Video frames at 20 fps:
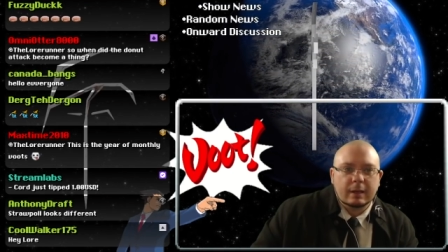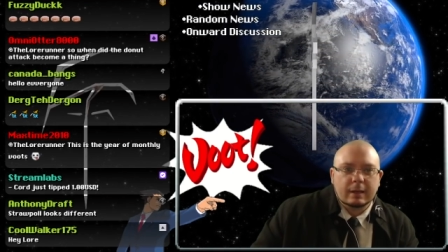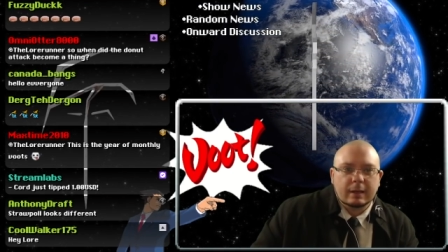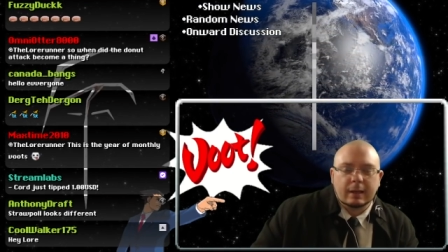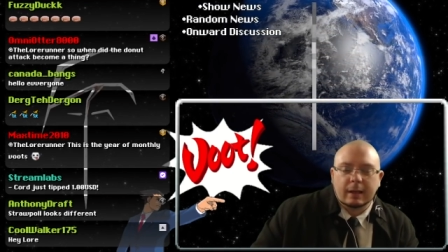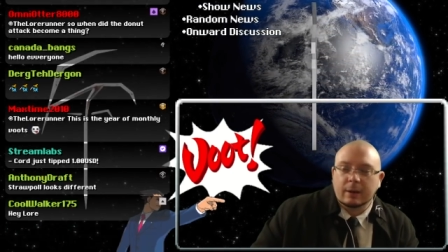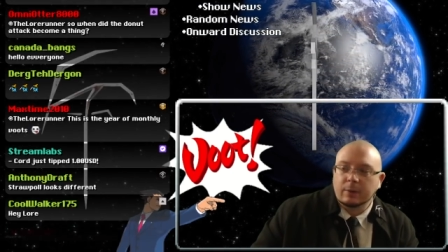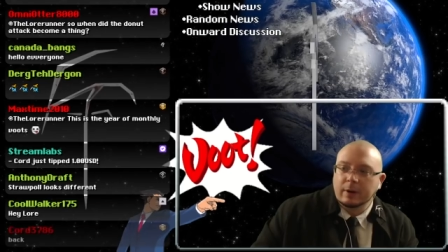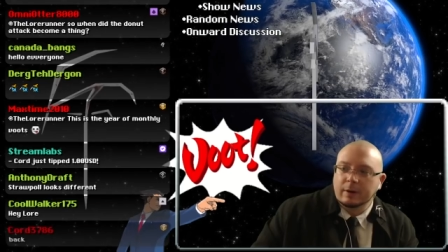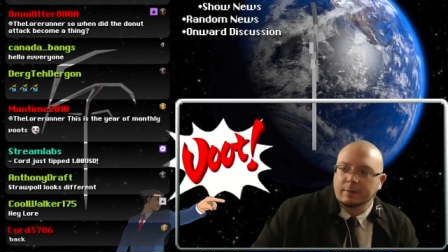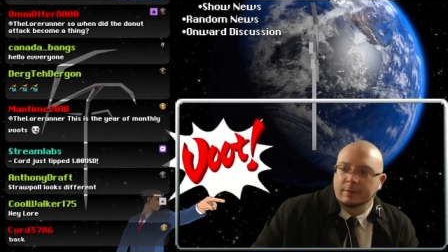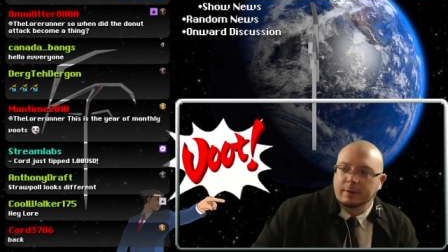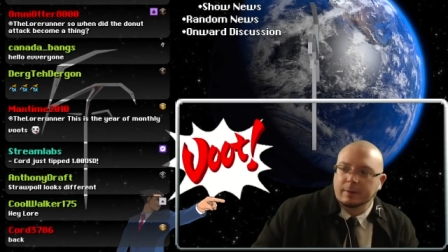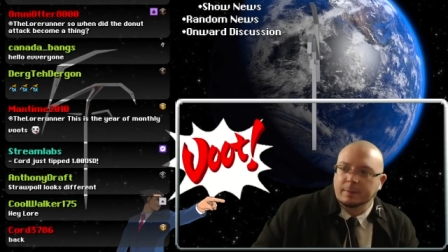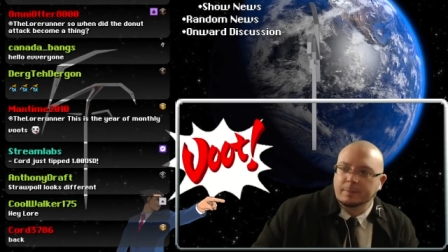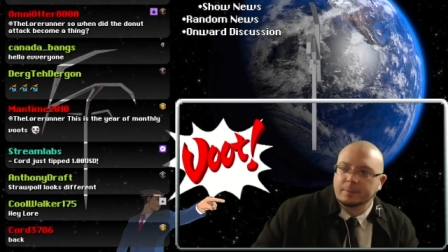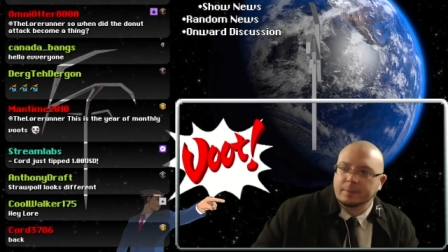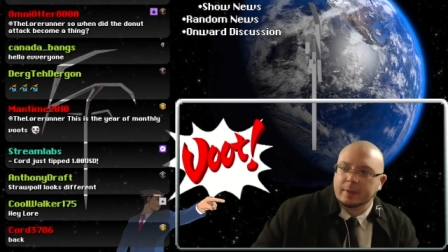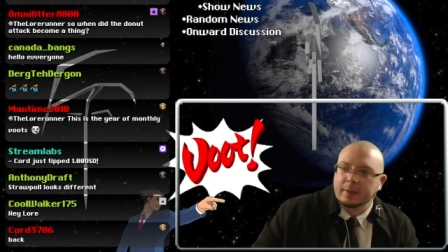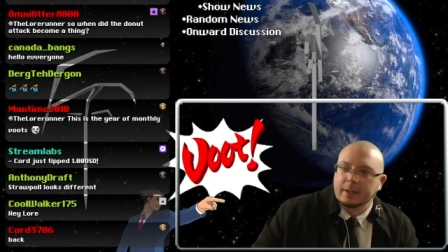However,
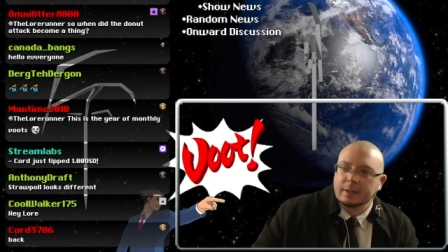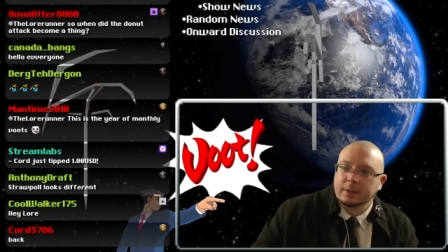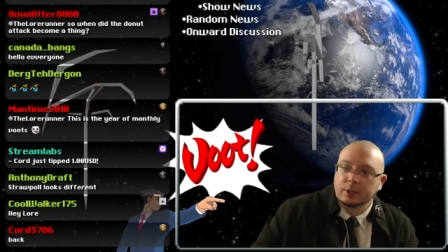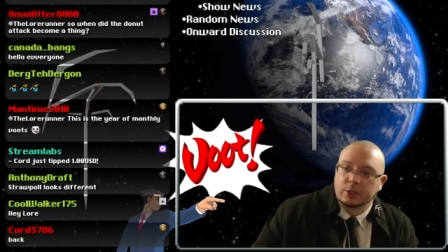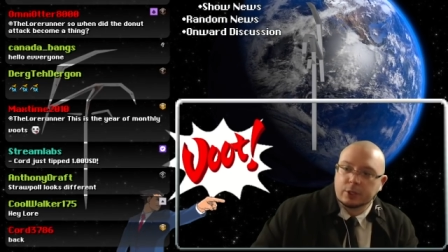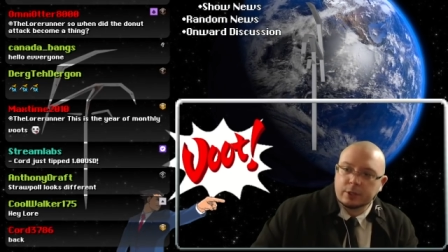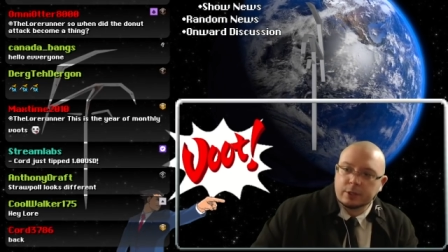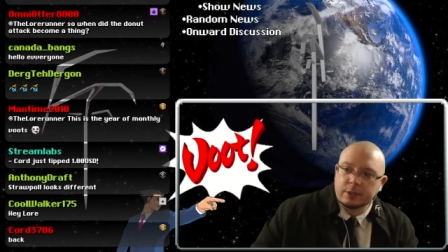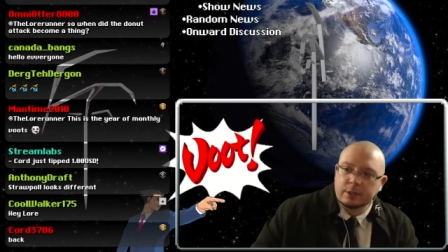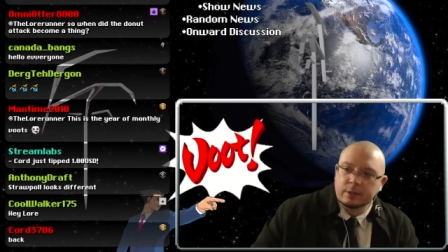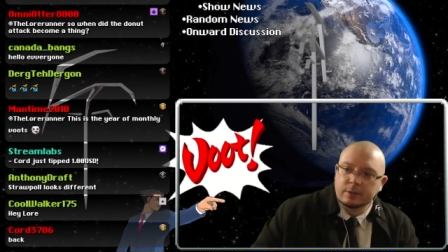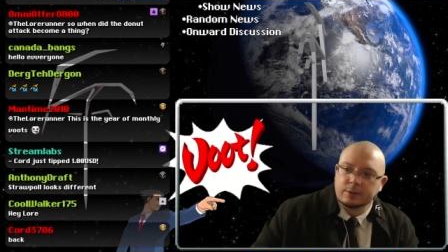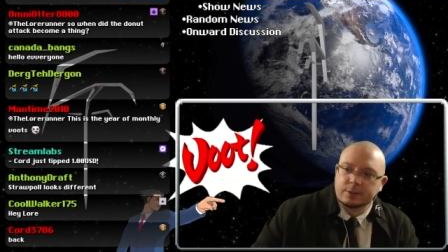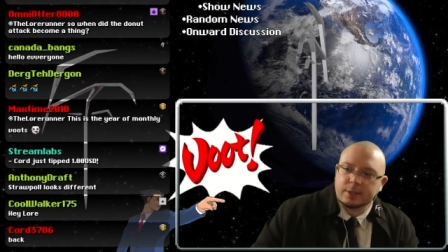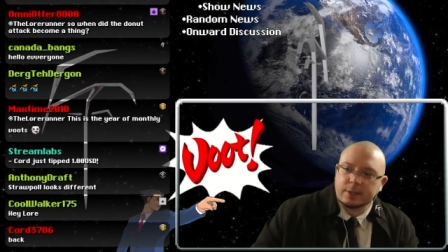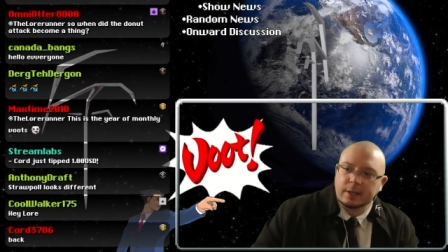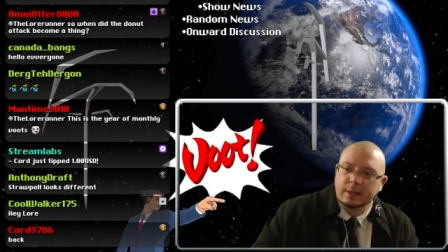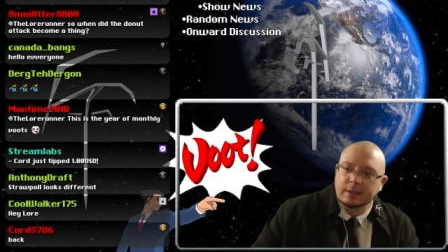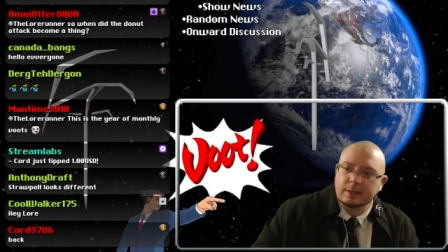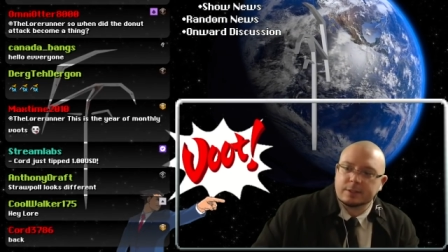the good news
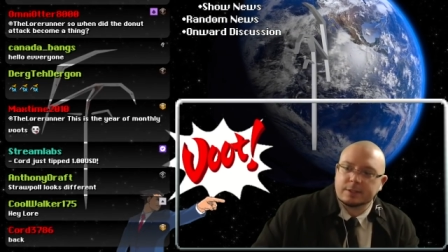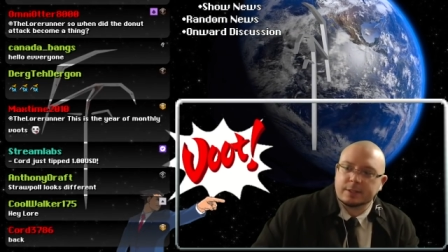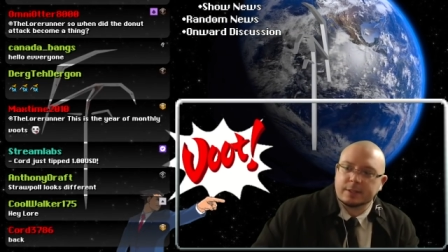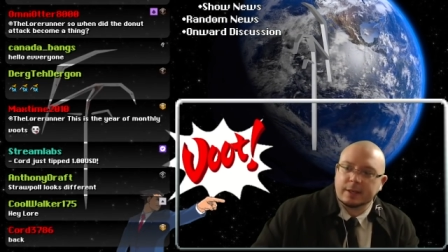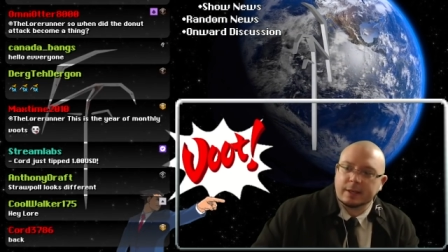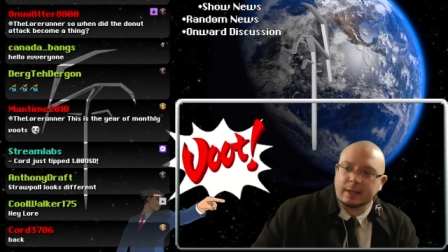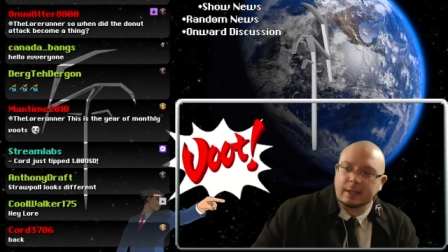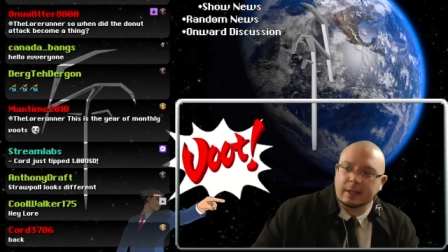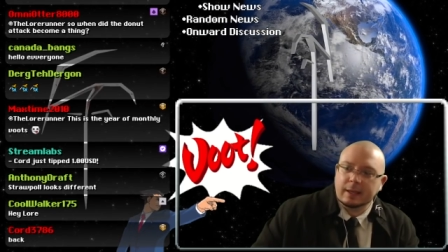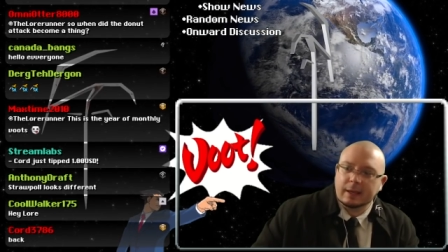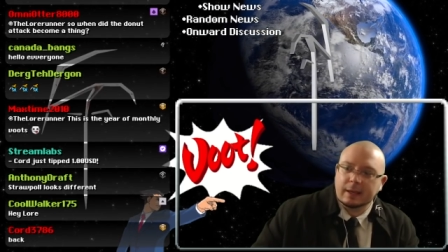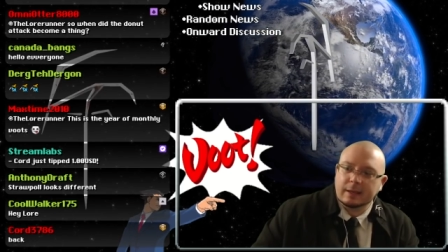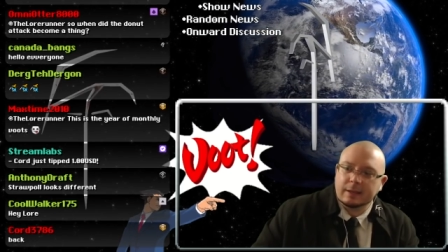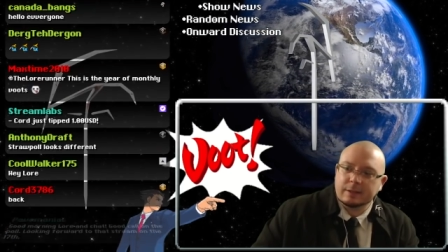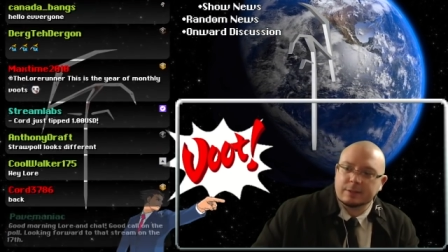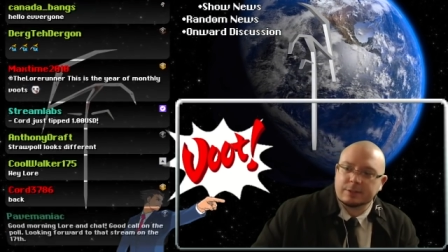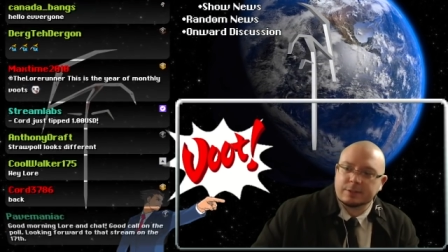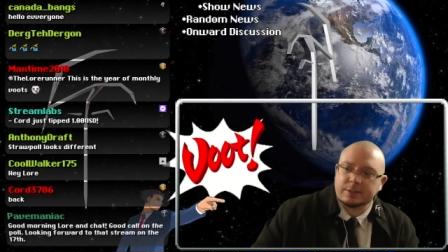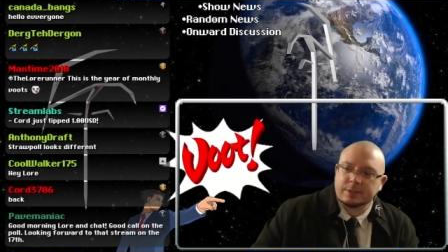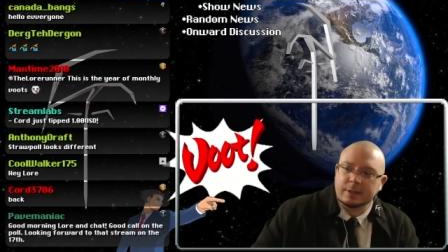is that he
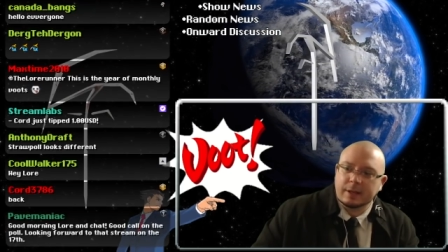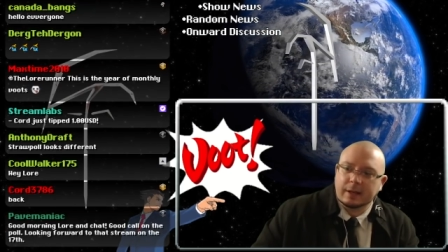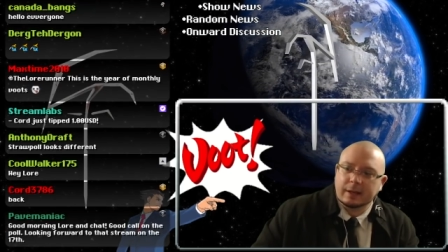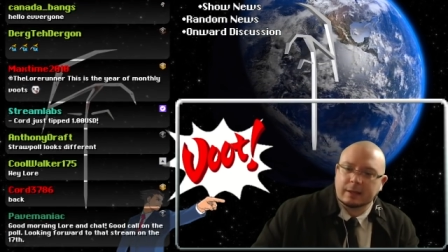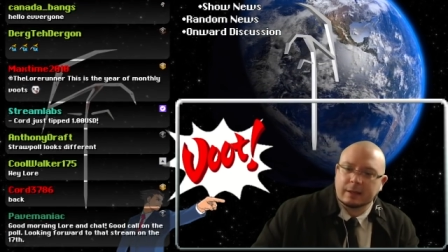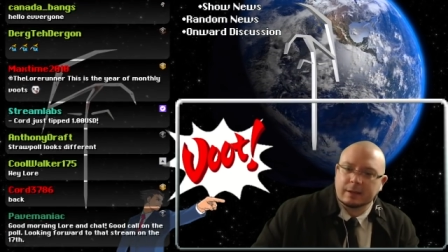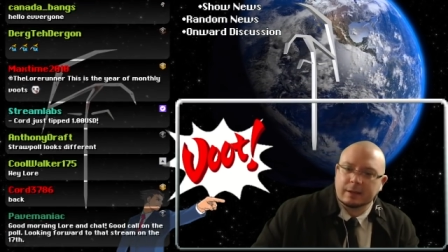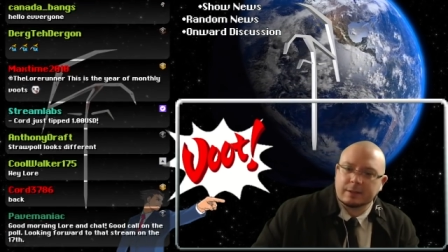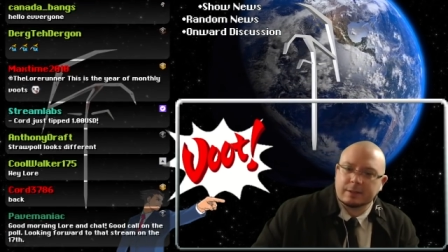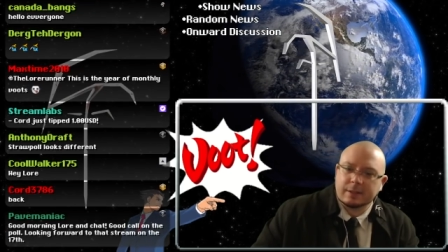has not gone to...